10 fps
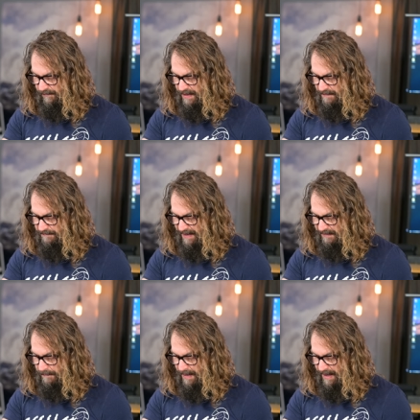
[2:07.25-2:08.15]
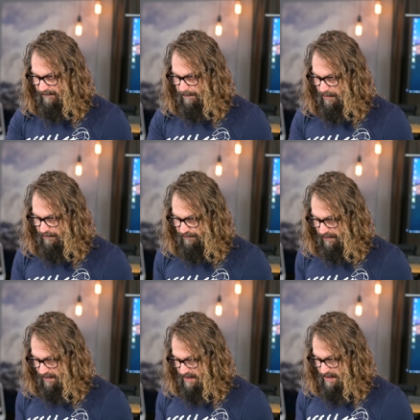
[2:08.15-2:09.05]
see it affecting my
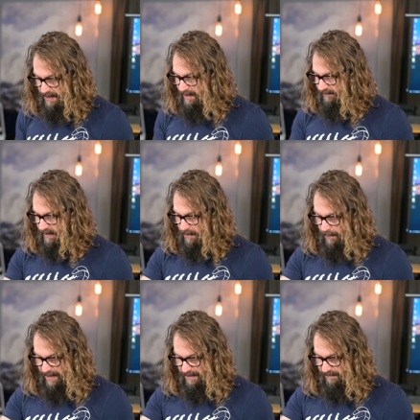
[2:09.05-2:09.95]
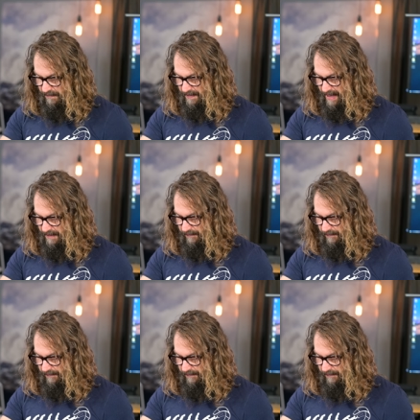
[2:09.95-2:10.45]
exposure as I go ahead and do that.